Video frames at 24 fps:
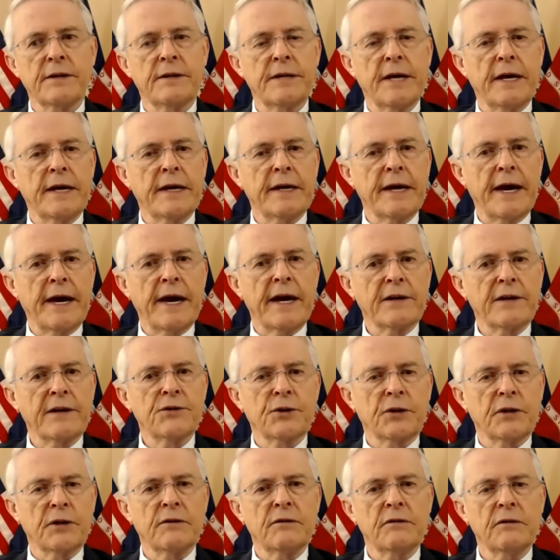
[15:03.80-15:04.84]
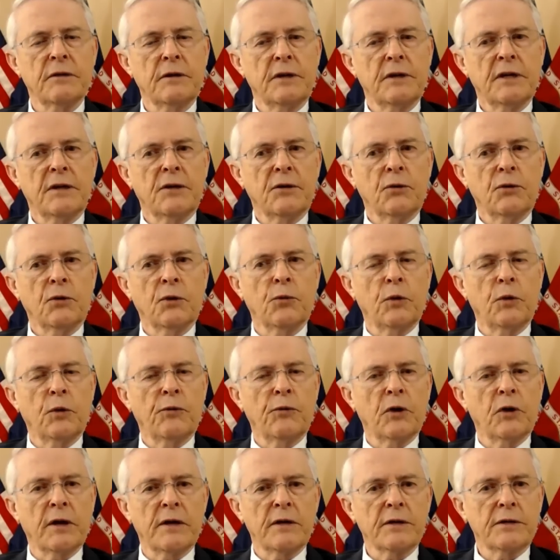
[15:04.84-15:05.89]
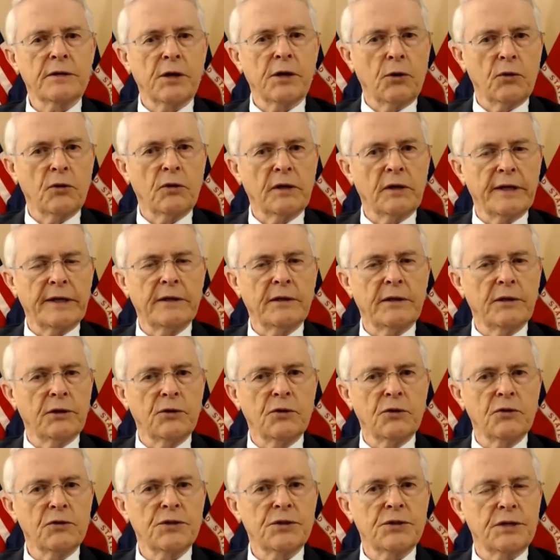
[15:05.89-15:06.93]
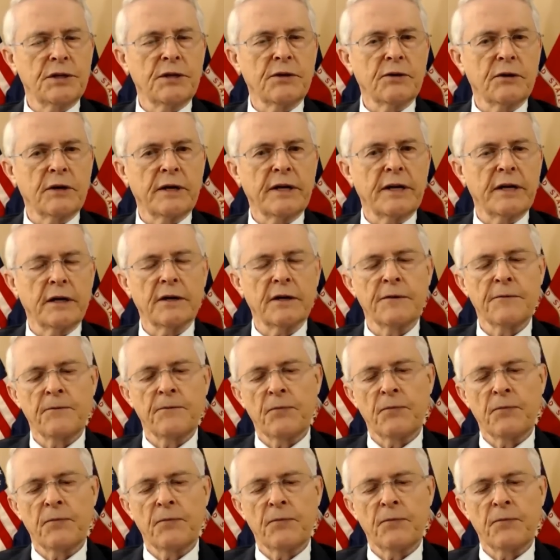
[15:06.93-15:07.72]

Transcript: take action or we were going to totally lose Syria.